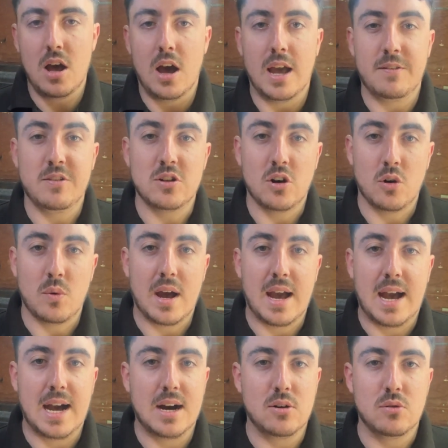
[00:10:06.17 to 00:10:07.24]
If you're not aware
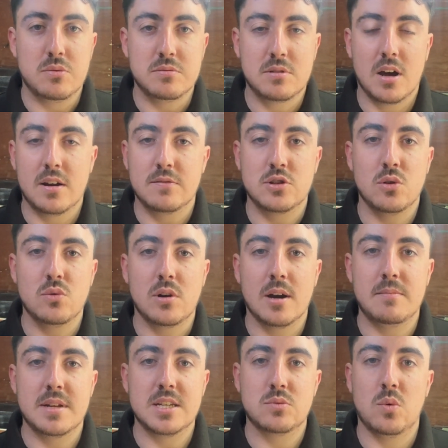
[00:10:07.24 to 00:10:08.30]
how kind of tool
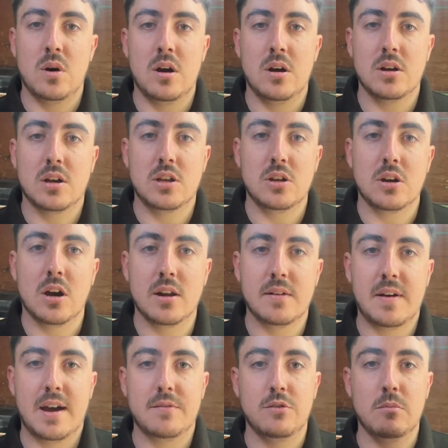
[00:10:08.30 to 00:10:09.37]
companies work, you kind of
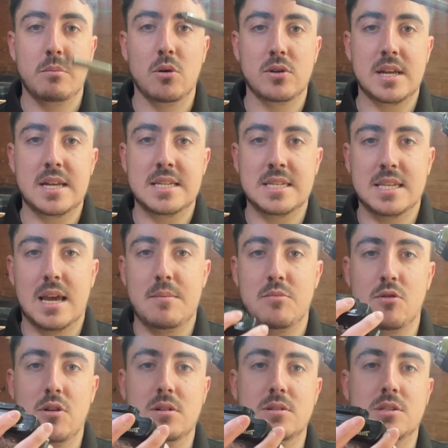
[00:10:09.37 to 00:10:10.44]
have the bodies
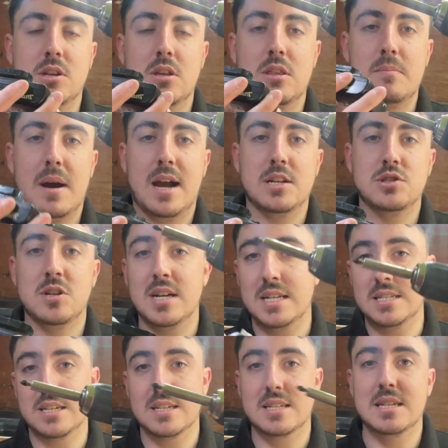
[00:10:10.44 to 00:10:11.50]
separate to the
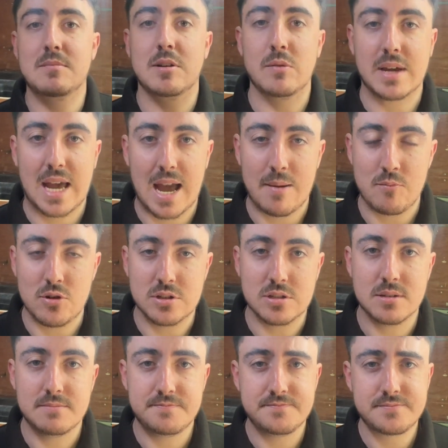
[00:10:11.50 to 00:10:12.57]
batteries. It's similar with cameras.
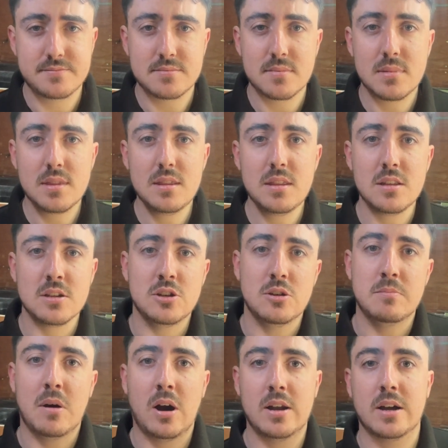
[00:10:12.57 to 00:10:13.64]
You
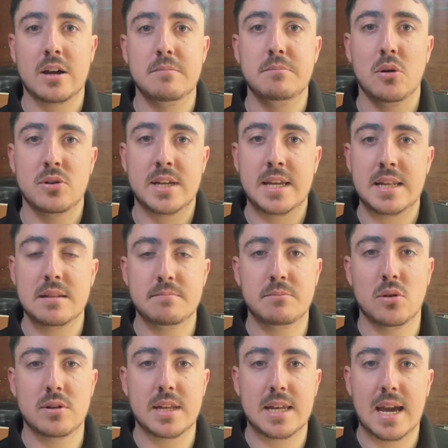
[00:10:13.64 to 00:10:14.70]
buy like a
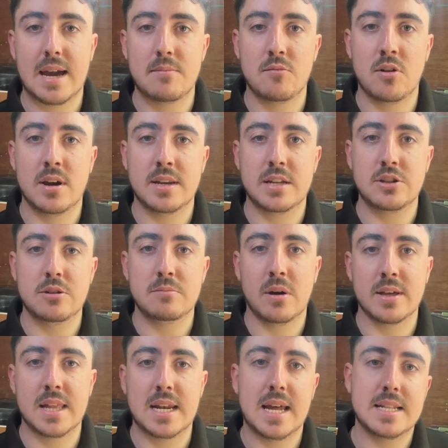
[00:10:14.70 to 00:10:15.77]
body camera, and then you buy
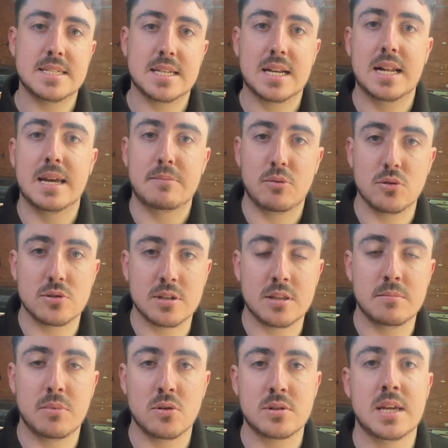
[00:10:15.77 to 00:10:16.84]
the lens to clip onto the
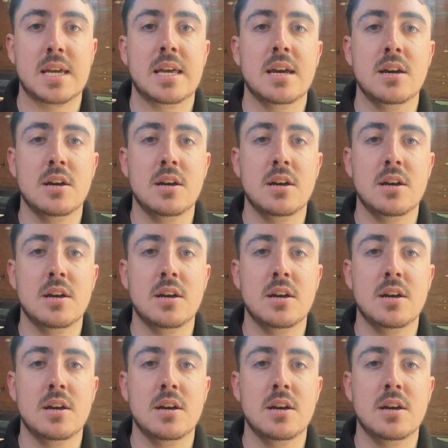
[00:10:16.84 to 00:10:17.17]
body.